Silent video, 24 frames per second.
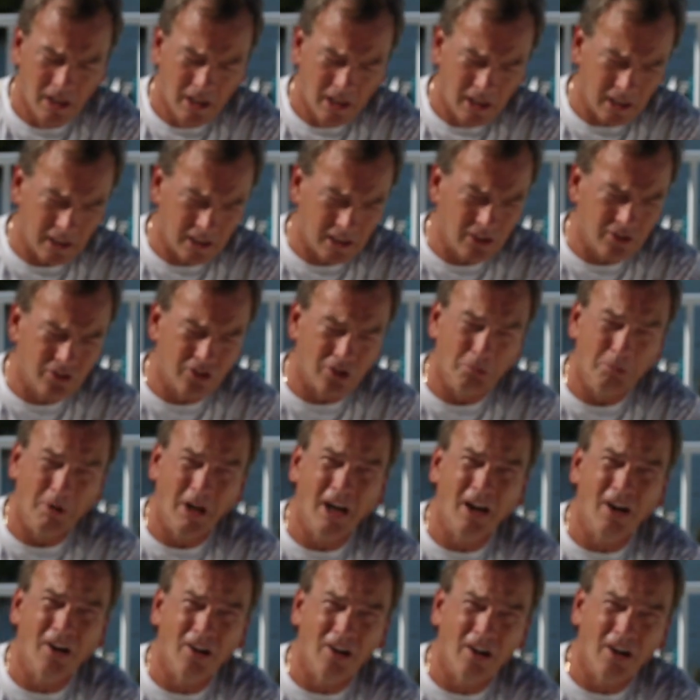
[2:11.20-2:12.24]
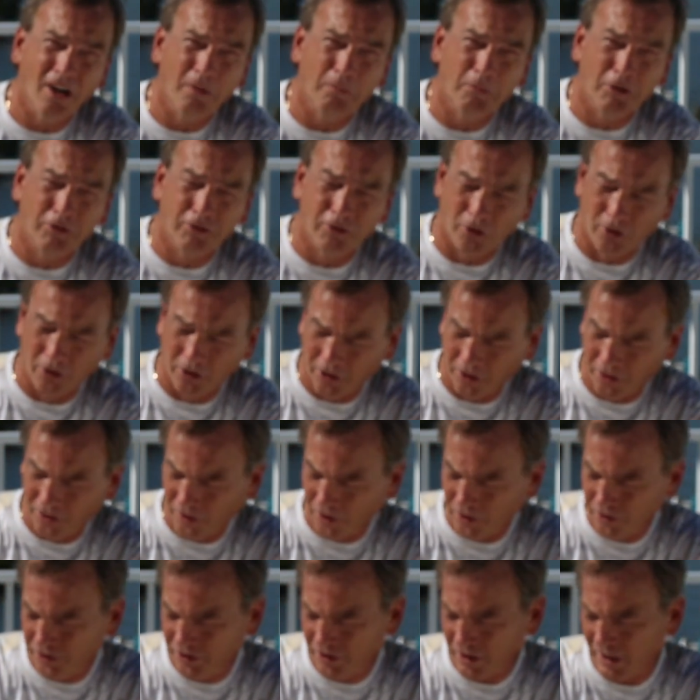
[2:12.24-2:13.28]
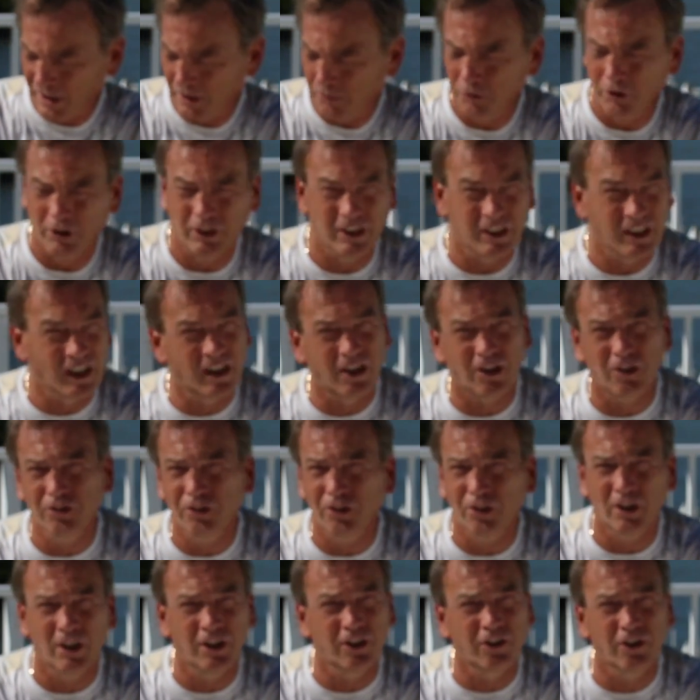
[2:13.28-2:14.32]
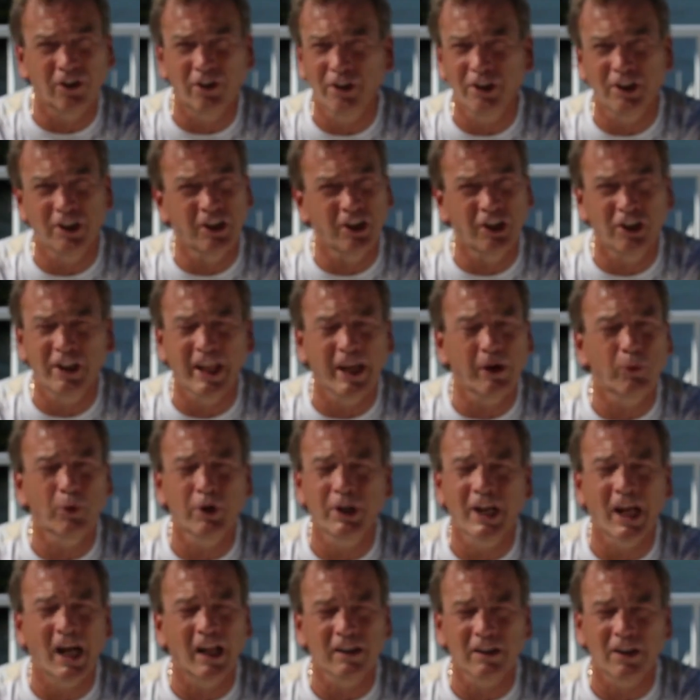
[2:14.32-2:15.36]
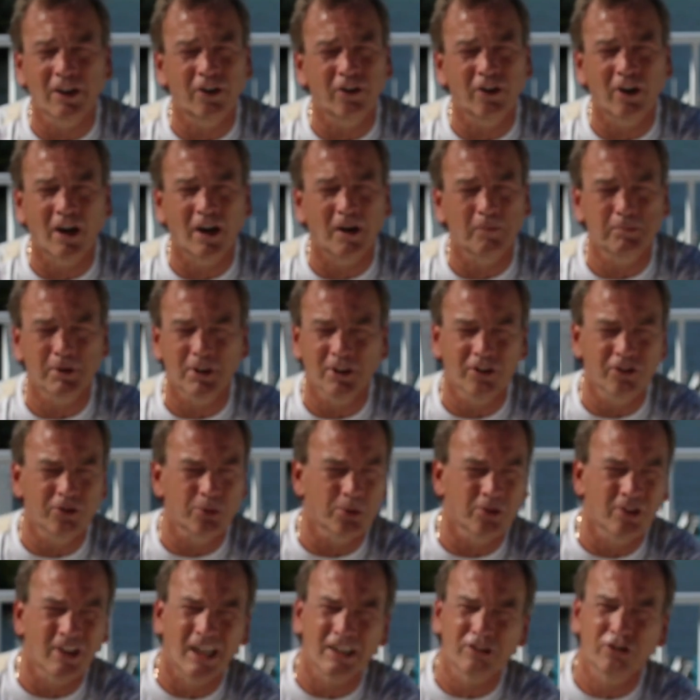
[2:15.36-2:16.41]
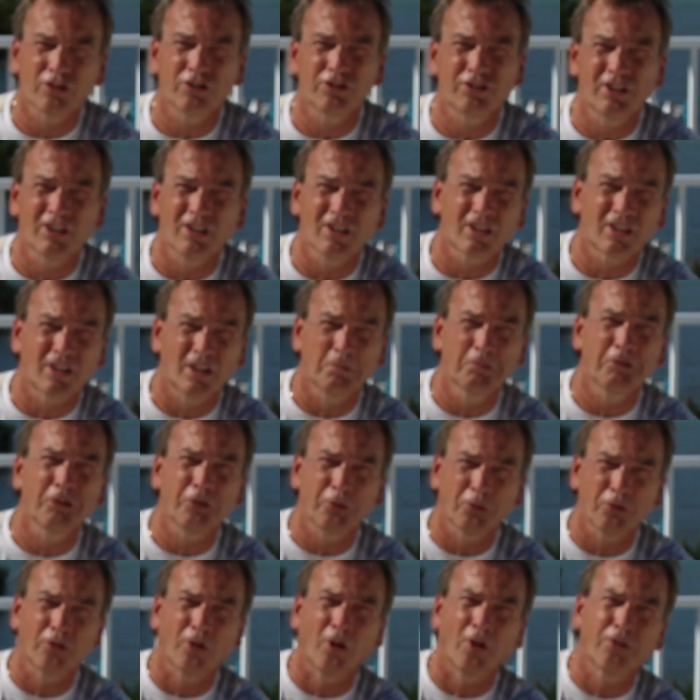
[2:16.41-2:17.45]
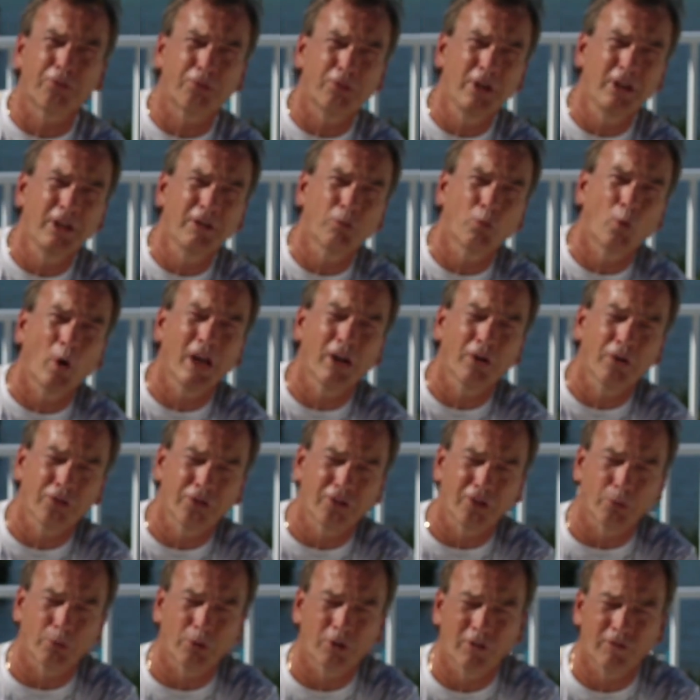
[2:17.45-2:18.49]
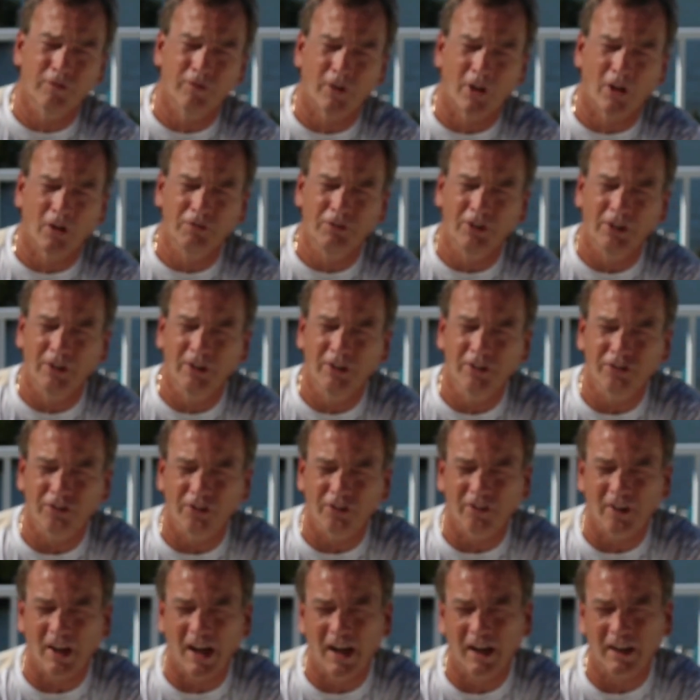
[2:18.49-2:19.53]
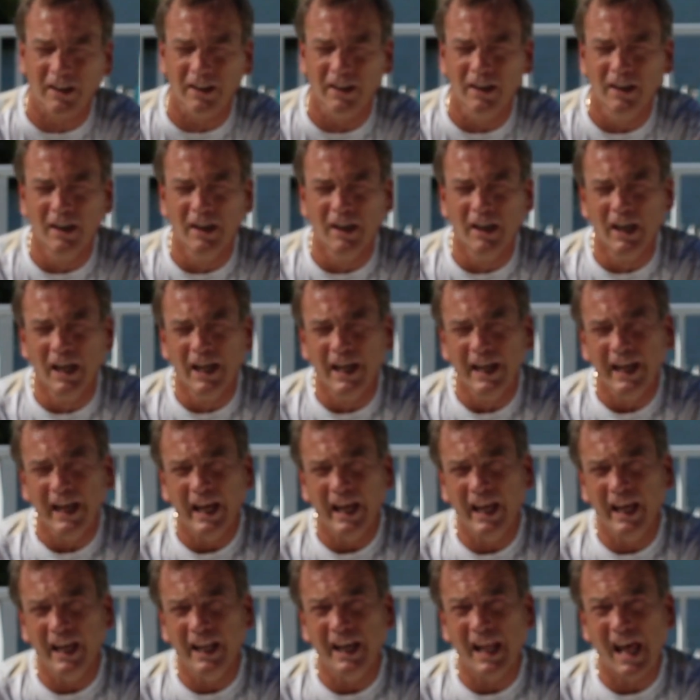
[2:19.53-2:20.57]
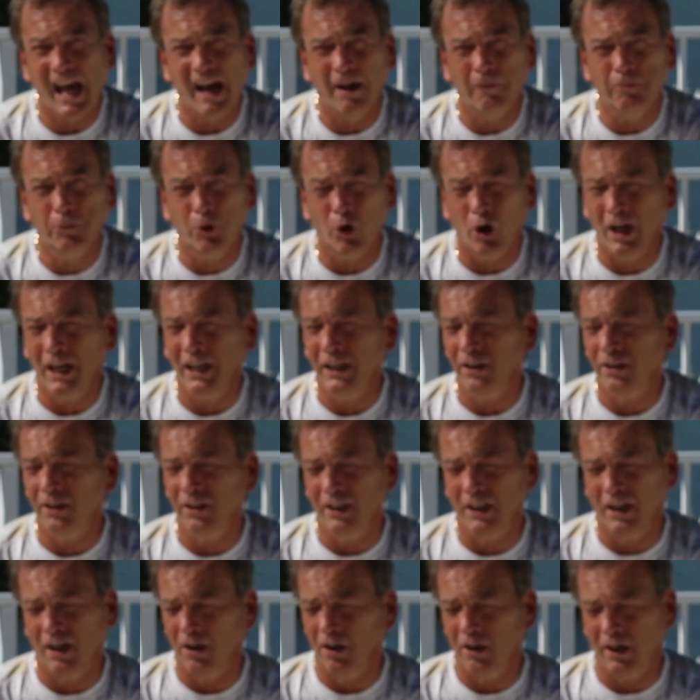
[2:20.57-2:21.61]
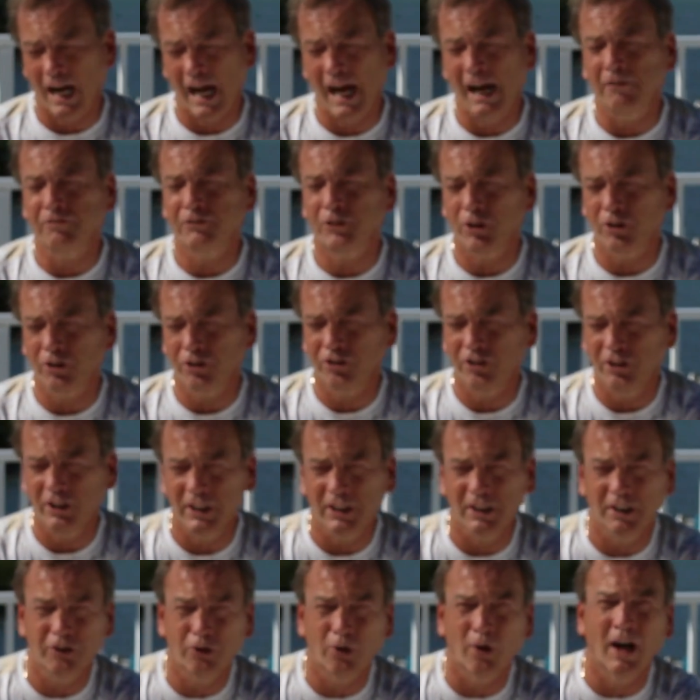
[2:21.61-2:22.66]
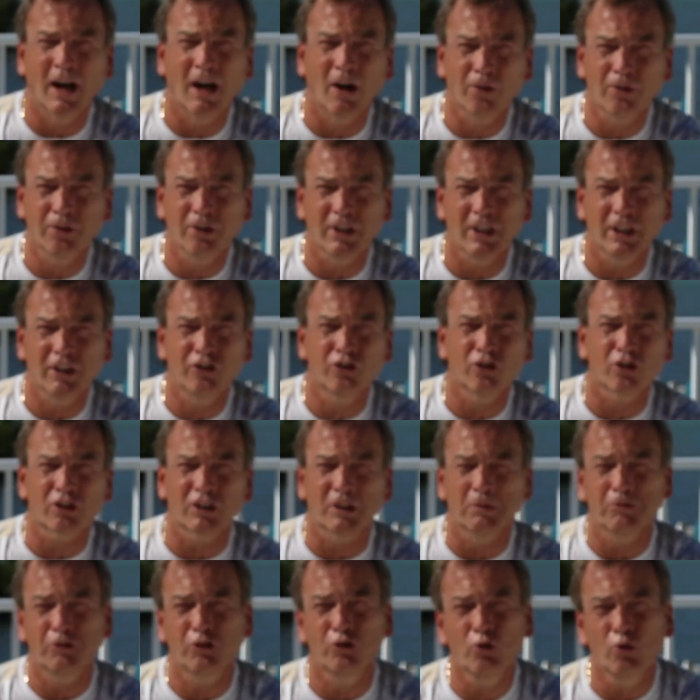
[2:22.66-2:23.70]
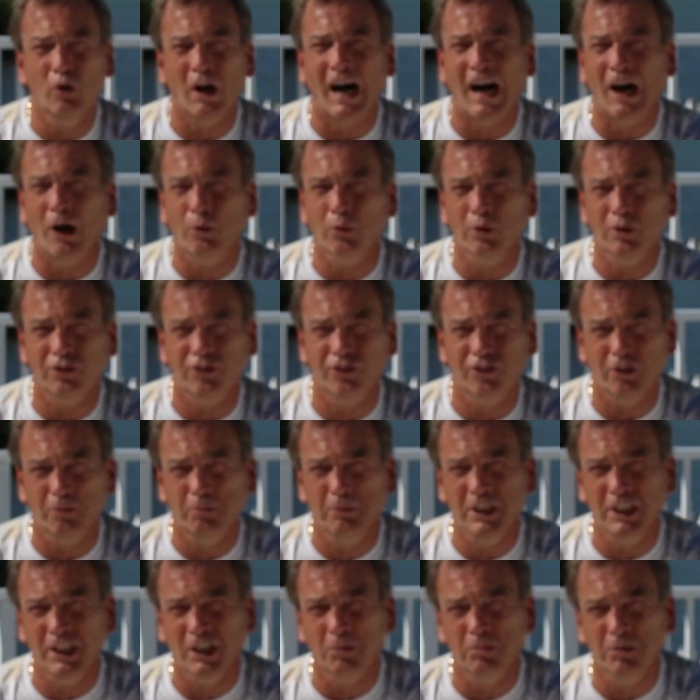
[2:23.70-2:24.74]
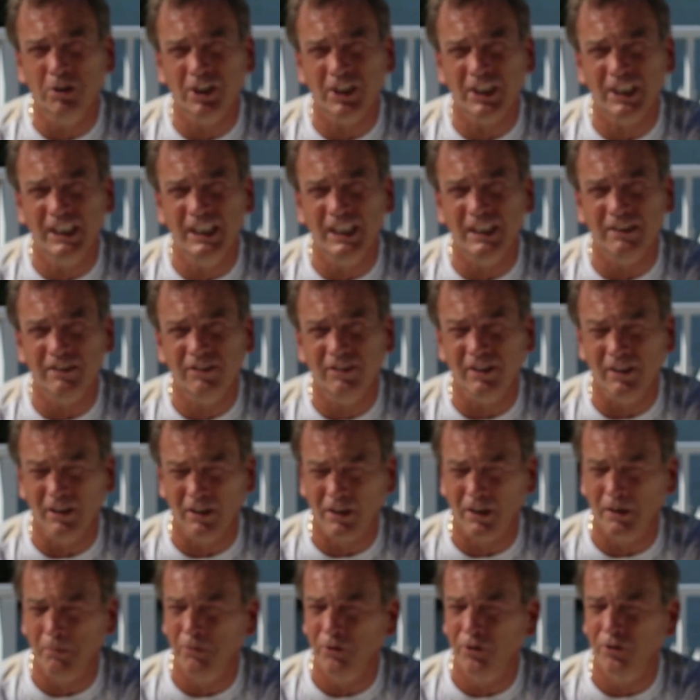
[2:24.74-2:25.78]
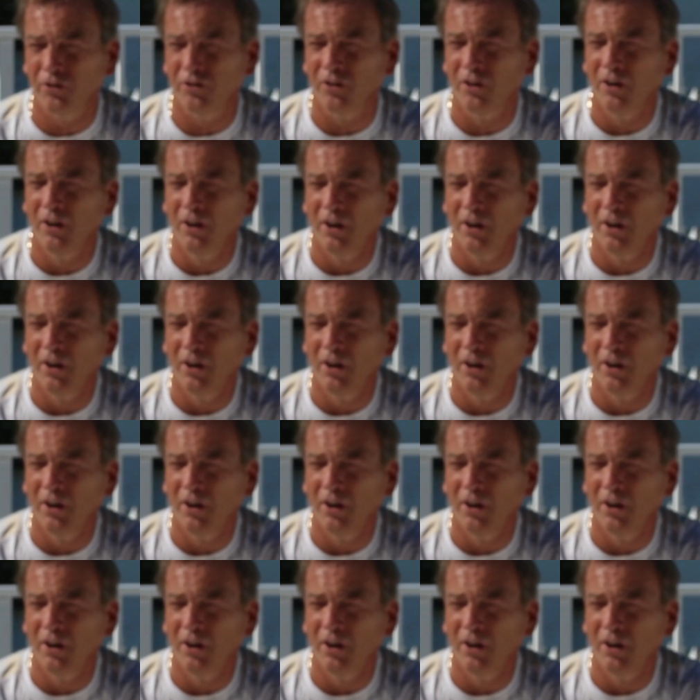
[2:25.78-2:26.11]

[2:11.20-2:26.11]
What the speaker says: and get some air before the 3rd time when they held her under and they would not let her up. And this was not just Tilikum, this was all 3 whales that were involved in this attack. And prior or after she had drowned, it took them 2 hours to be able to get Tilikum's